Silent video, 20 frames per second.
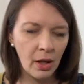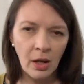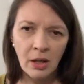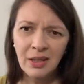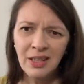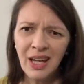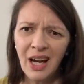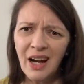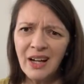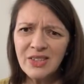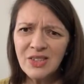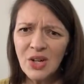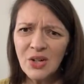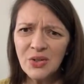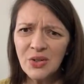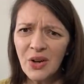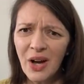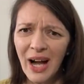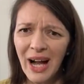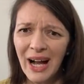Yeah, I don't
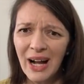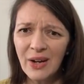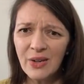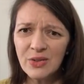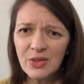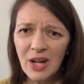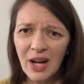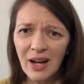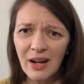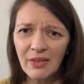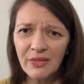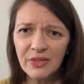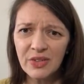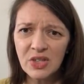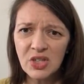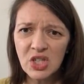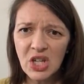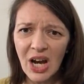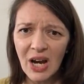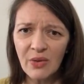know how to have the
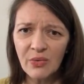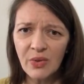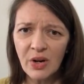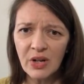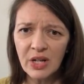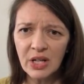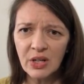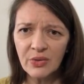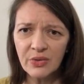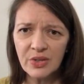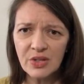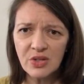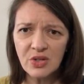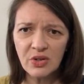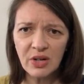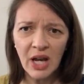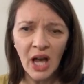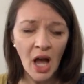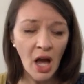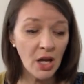chat running on the
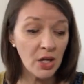screen.